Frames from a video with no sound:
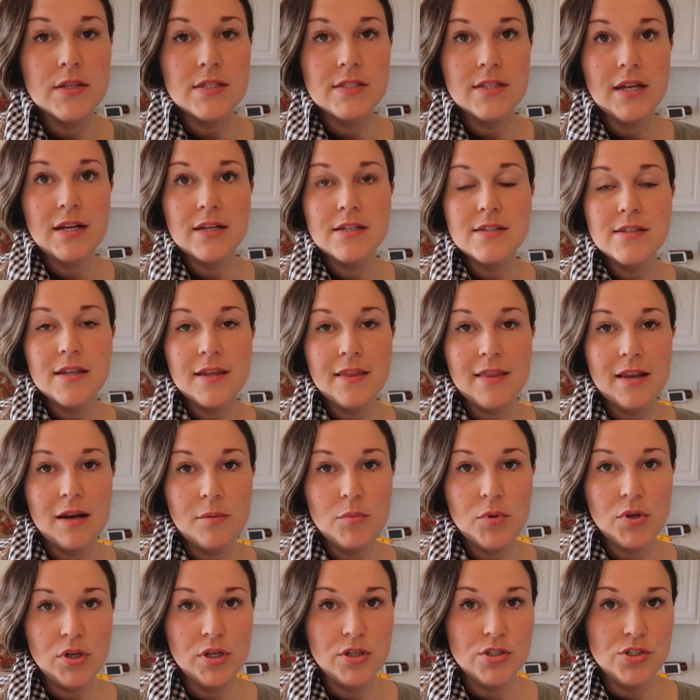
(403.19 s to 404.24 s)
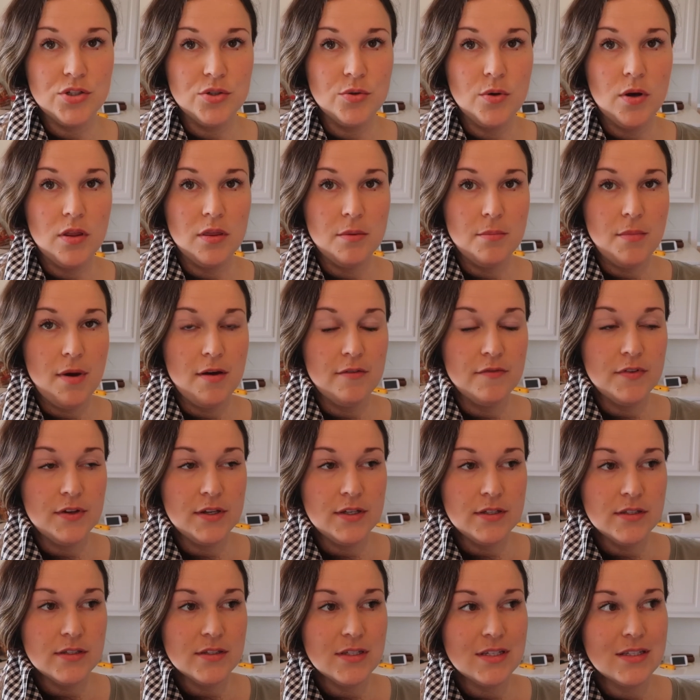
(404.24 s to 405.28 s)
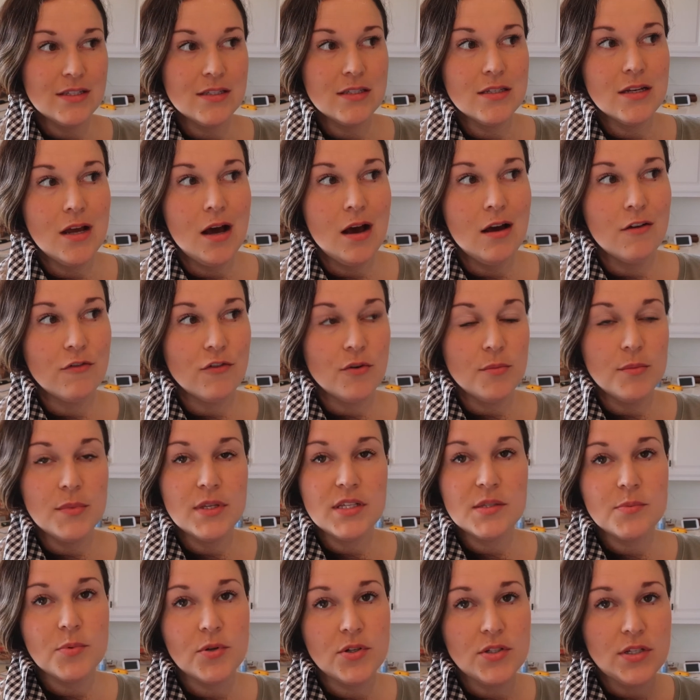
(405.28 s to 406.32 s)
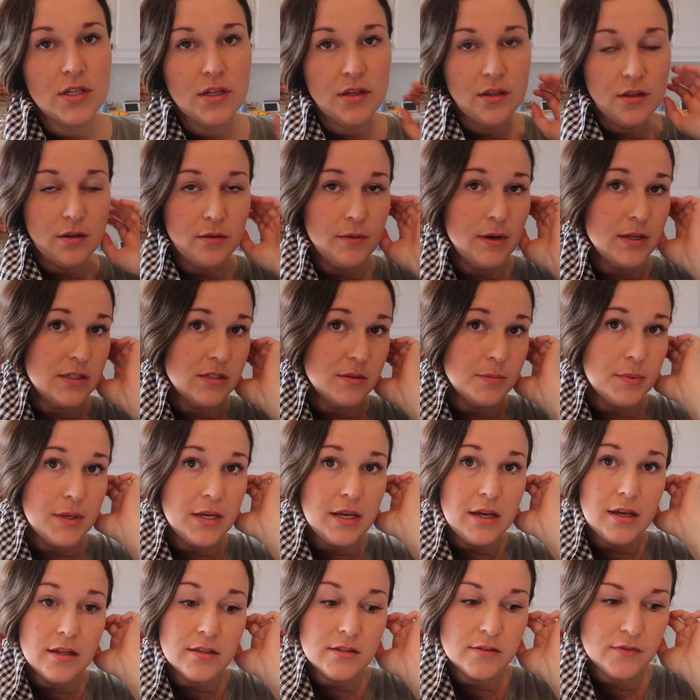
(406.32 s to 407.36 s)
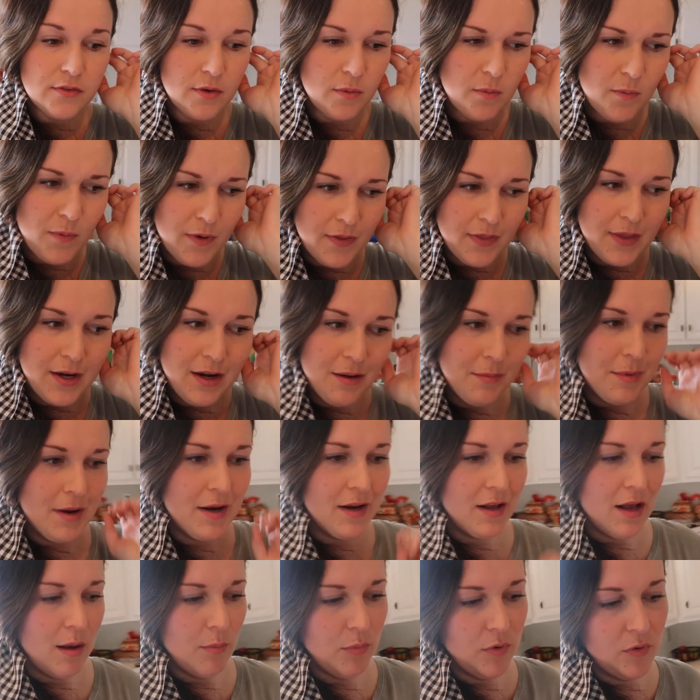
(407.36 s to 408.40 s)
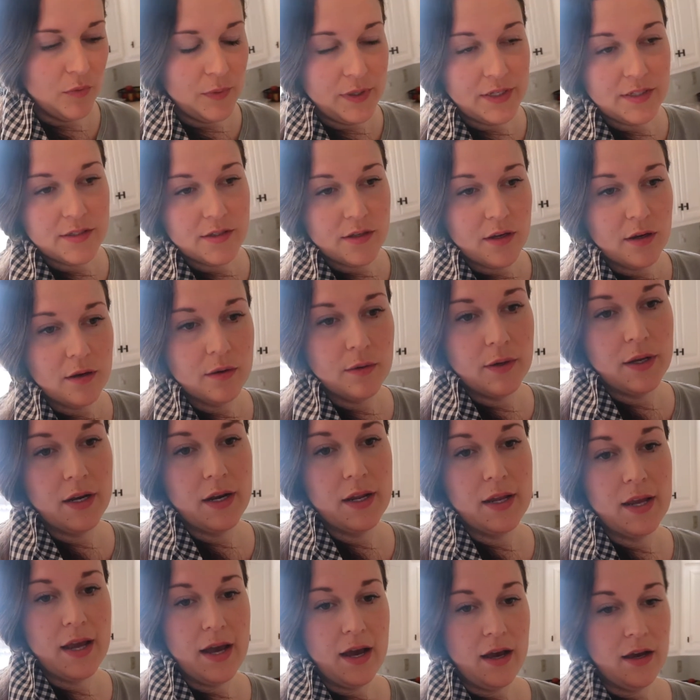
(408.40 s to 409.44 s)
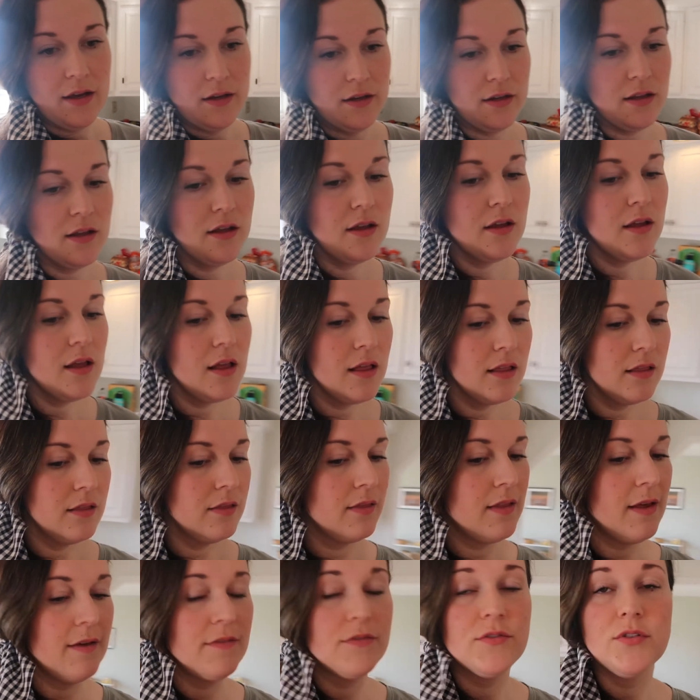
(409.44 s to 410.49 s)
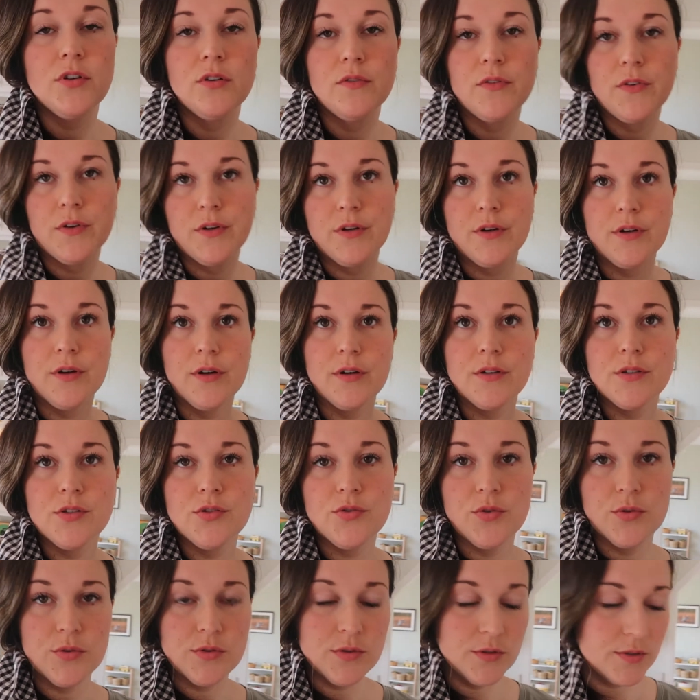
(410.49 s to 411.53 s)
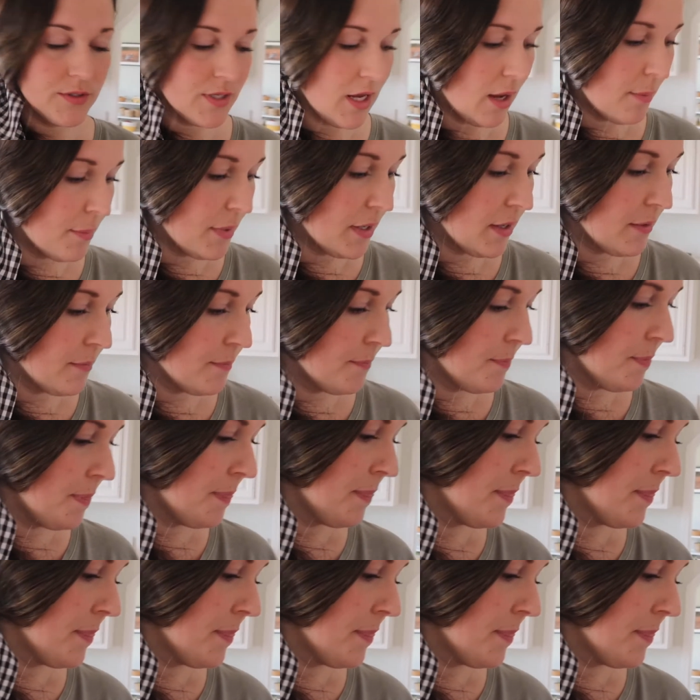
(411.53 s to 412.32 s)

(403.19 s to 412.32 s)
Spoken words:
next thing that I'm gonna do on the muffins is not from this particular recipe. It's from one that I made a couple weeks ago, and I had leftover streusel topping.